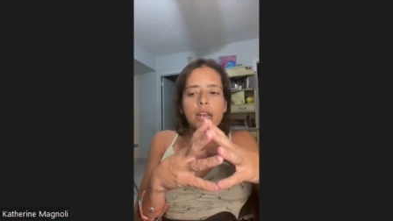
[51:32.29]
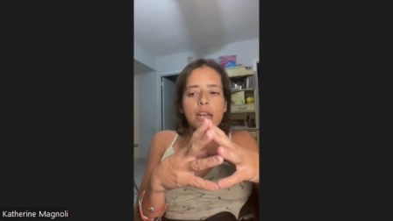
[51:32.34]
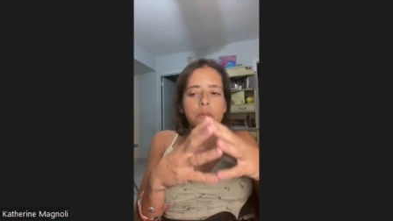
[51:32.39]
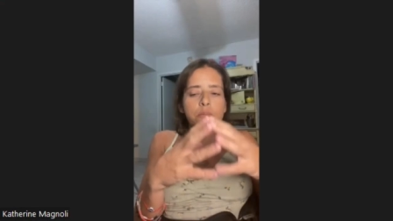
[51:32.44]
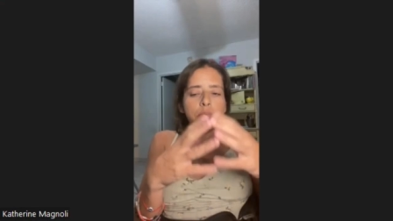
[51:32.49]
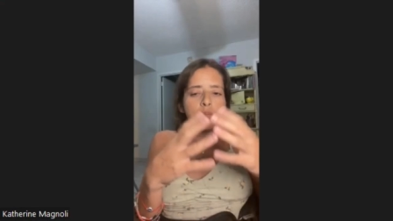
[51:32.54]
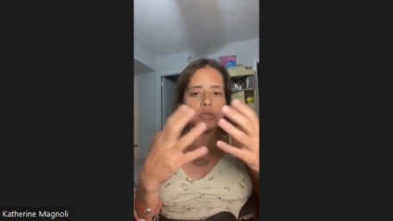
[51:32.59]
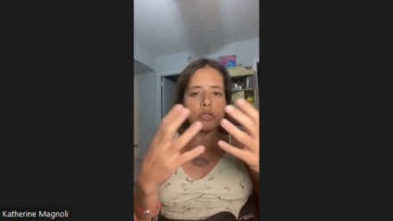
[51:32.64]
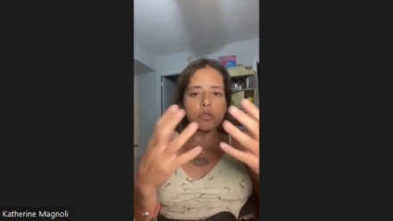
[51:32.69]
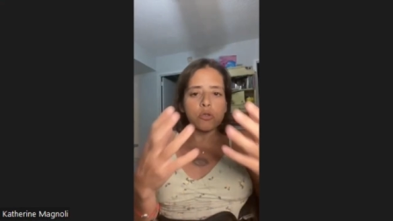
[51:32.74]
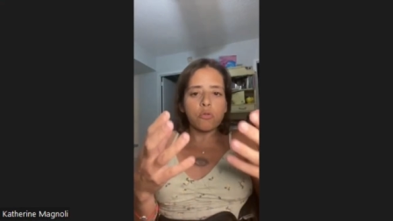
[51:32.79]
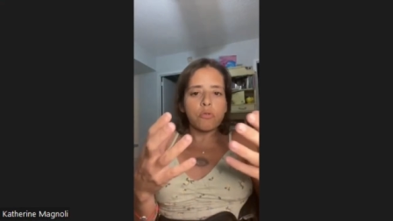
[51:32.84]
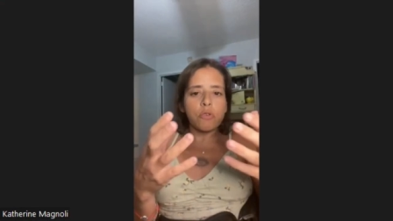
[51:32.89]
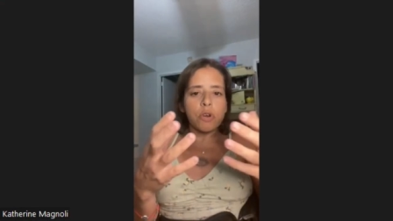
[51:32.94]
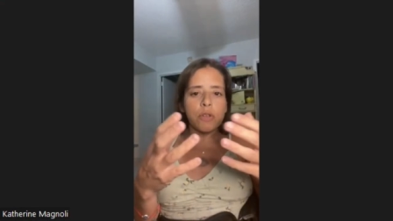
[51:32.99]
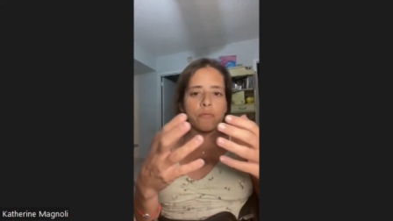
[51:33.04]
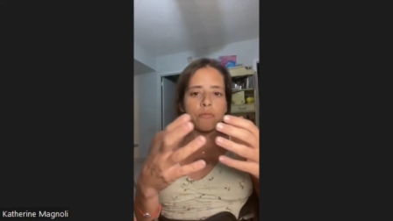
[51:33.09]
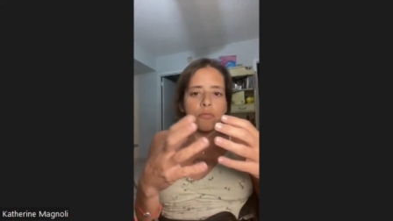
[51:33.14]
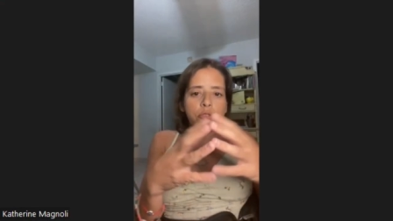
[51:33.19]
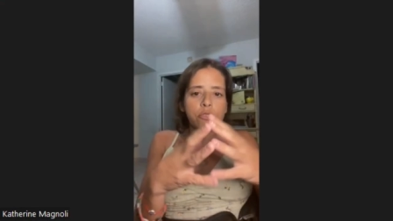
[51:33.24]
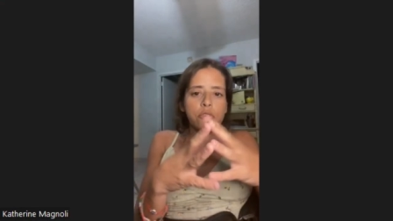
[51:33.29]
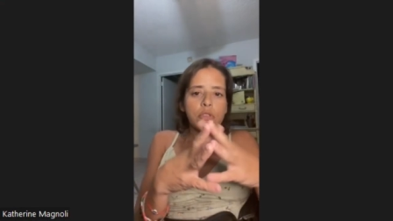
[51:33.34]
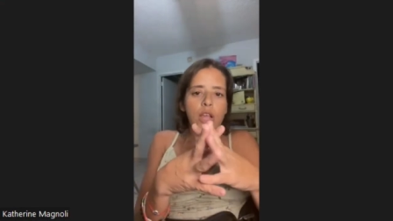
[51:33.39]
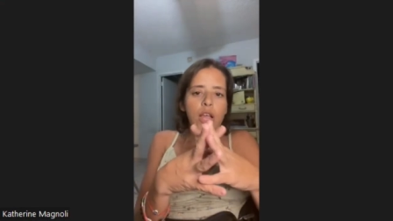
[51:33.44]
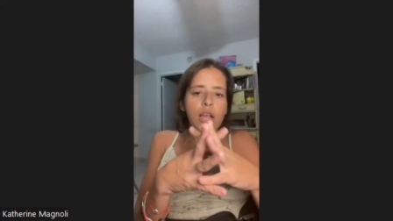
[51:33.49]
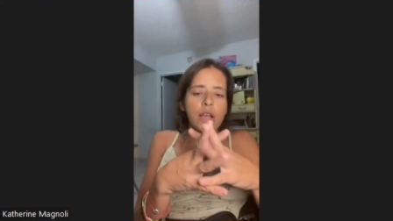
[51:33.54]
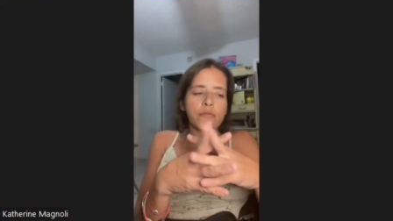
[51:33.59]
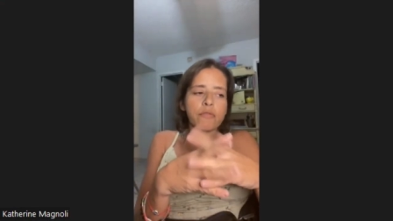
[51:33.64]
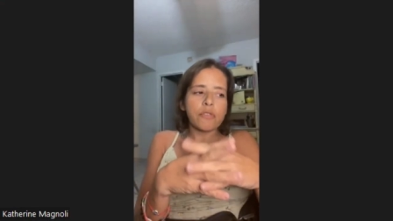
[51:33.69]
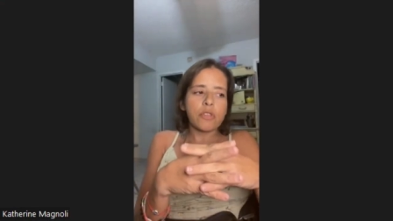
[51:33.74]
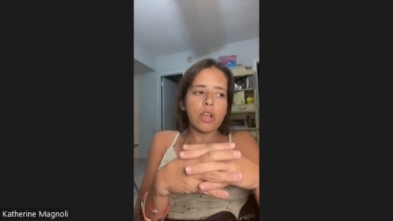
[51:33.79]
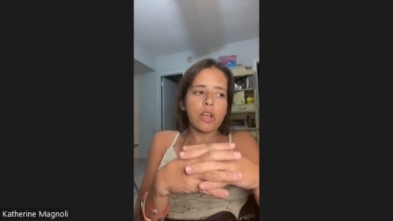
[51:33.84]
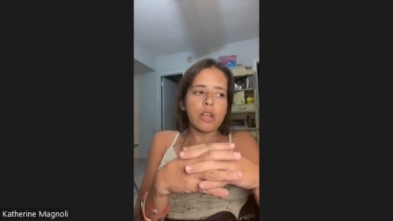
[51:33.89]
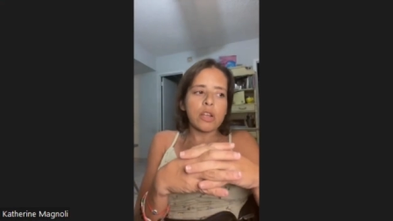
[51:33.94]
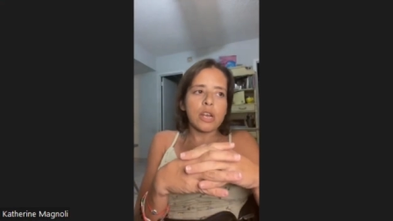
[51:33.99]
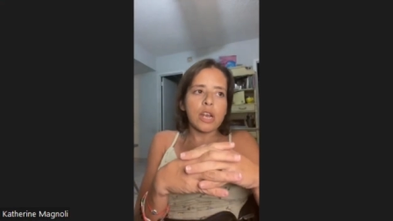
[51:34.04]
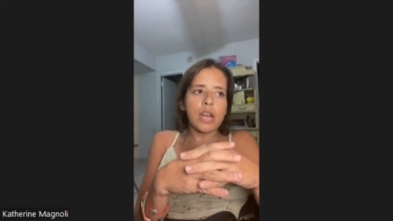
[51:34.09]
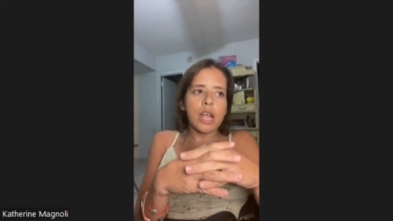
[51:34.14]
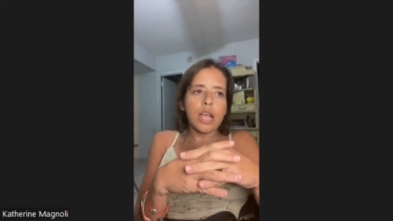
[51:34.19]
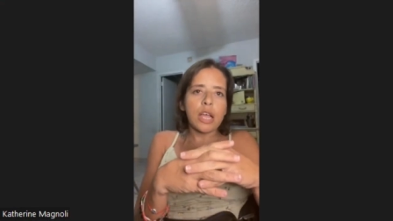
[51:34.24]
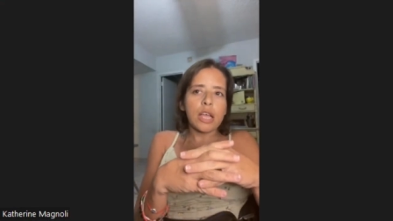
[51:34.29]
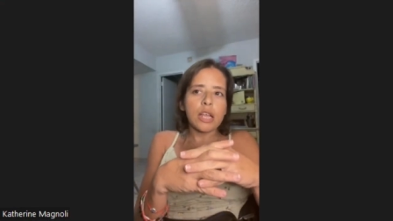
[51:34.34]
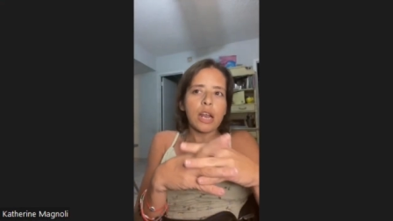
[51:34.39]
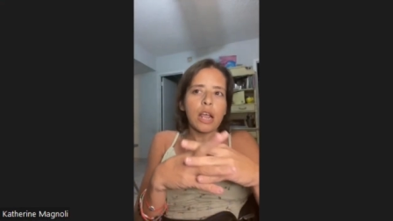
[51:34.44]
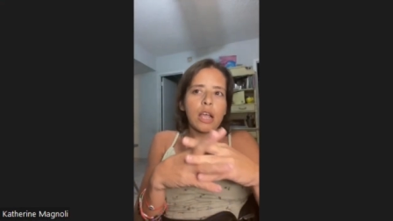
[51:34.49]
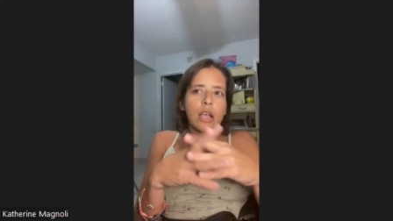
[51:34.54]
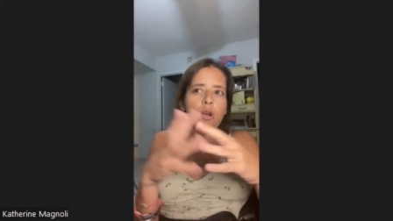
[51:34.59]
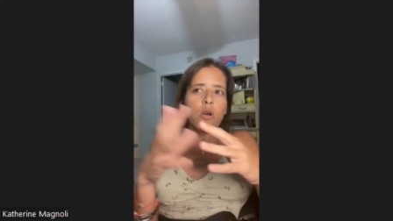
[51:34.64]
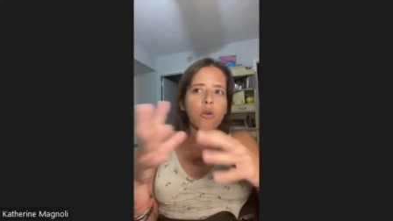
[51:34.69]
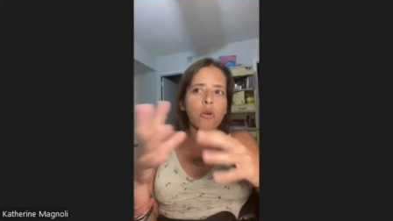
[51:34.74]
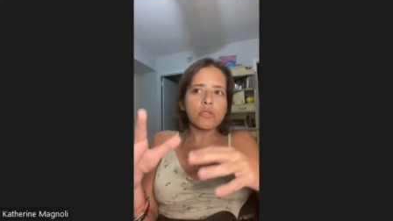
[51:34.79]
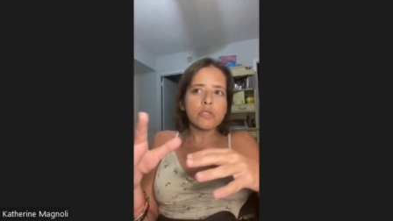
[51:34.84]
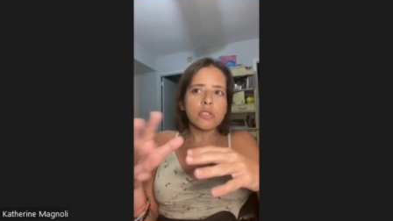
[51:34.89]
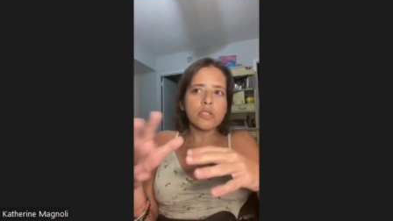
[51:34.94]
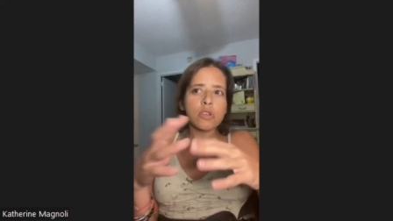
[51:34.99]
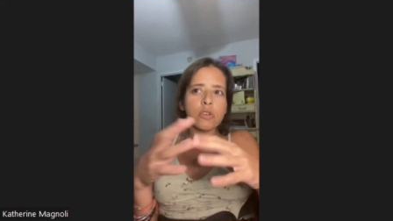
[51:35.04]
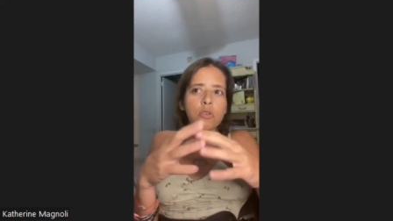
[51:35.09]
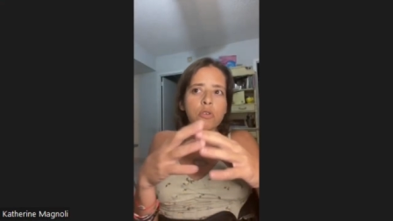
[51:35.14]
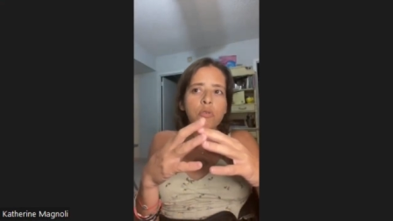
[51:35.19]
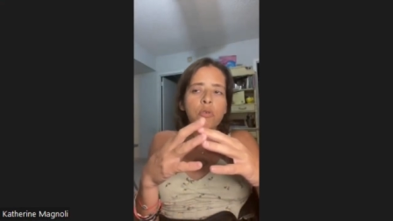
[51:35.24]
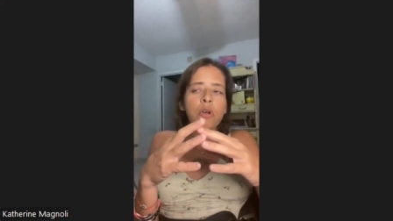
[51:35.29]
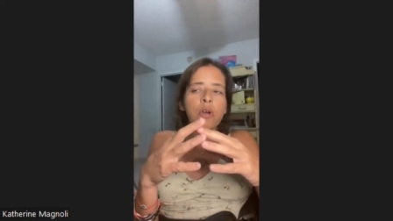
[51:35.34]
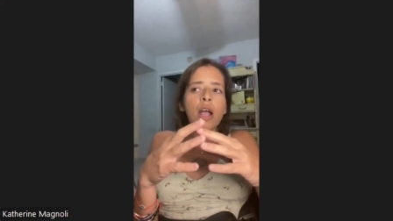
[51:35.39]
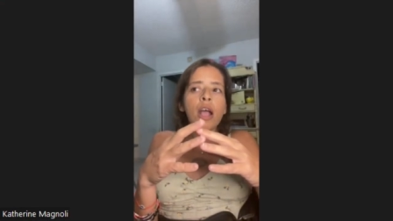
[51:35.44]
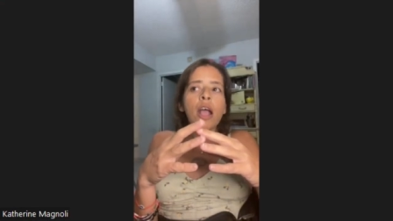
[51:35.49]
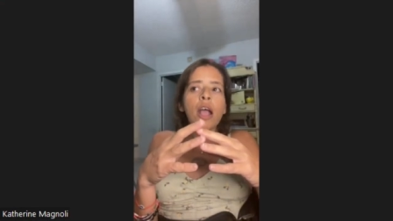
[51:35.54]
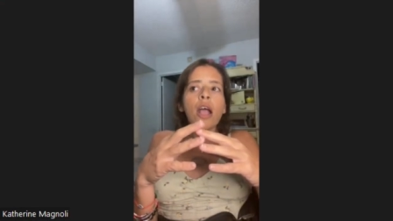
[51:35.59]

and i'm so grateful to have done and i also